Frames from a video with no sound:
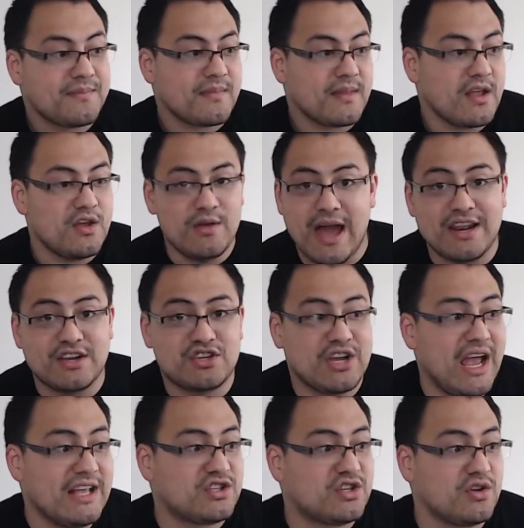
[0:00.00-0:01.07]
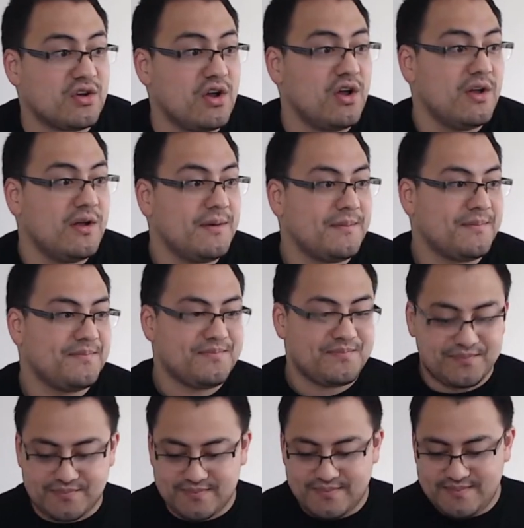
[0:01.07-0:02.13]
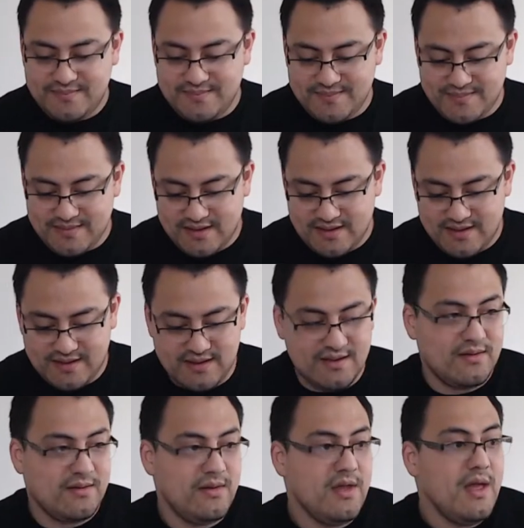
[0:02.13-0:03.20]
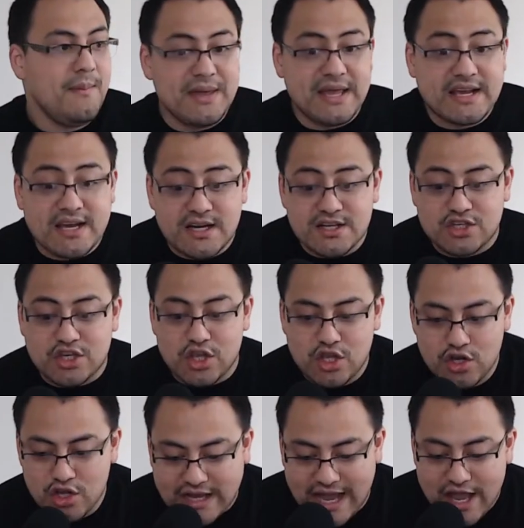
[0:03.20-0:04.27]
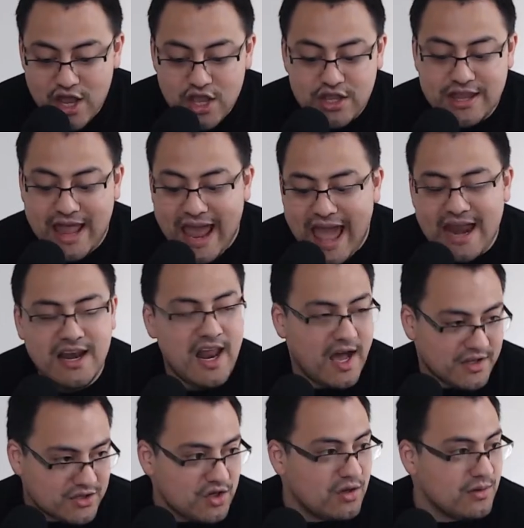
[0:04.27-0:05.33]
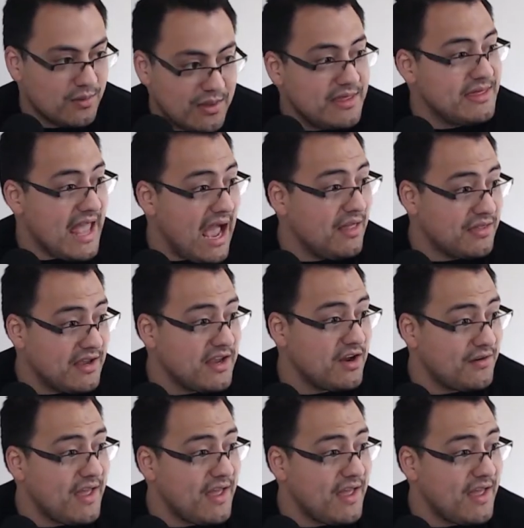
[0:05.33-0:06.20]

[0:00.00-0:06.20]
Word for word: how is that his fault that he went there and then Magic left? Because you look at they had Lonzo that the year that